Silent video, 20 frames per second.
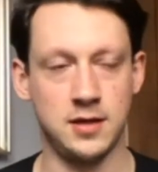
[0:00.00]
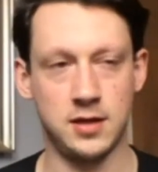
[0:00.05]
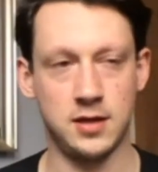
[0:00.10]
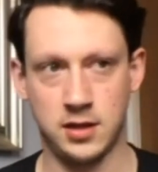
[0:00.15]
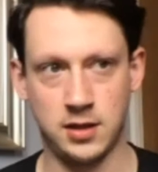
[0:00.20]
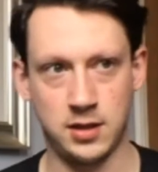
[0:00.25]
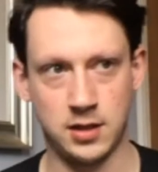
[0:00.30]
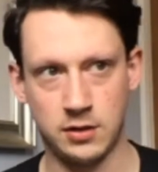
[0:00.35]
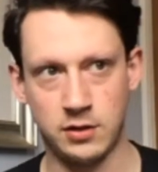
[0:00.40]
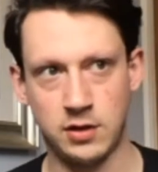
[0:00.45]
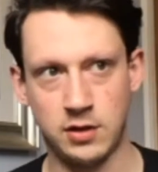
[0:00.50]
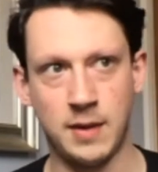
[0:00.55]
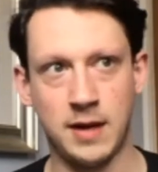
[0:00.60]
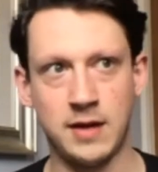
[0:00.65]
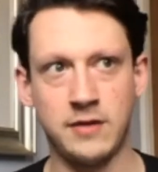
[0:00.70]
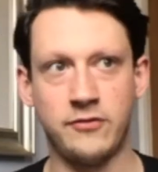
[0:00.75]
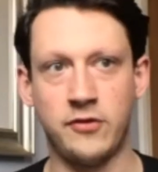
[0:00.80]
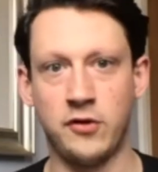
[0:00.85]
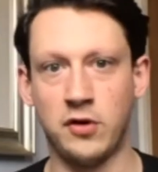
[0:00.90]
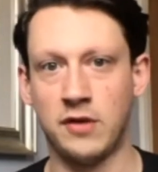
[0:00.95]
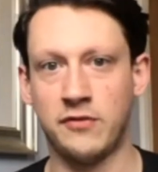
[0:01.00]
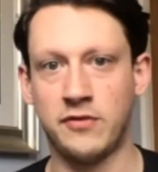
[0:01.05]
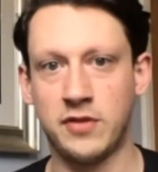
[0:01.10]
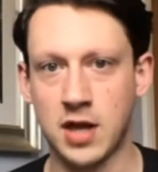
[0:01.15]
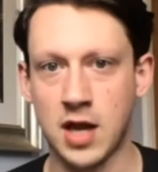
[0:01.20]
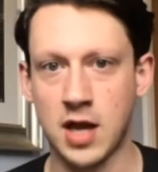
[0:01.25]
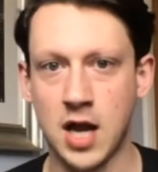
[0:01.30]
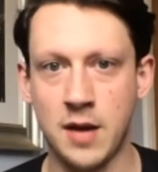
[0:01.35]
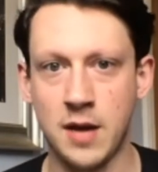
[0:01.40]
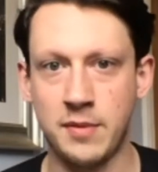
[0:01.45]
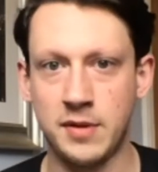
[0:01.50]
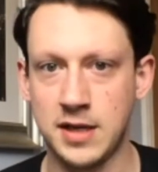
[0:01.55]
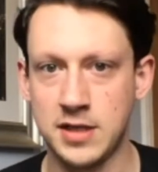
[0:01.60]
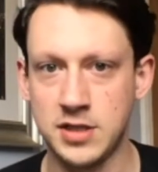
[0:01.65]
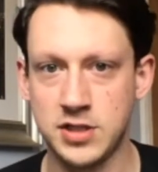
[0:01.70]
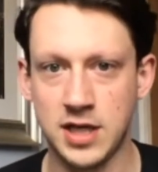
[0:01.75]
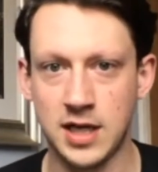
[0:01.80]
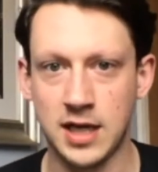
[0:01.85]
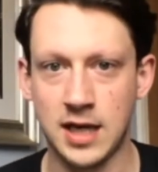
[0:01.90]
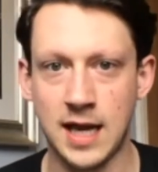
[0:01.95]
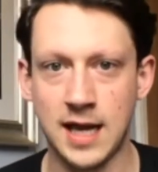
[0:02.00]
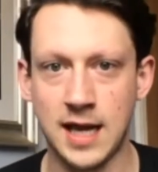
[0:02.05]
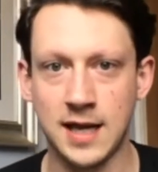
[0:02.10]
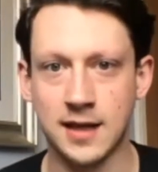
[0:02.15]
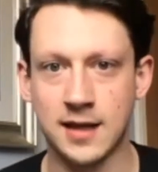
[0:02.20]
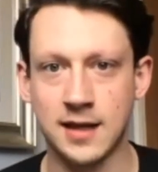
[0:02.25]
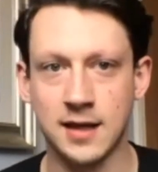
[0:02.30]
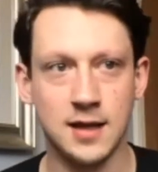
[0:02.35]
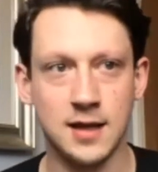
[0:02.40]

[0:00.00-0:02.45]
You might fall off the curb and injure your leg.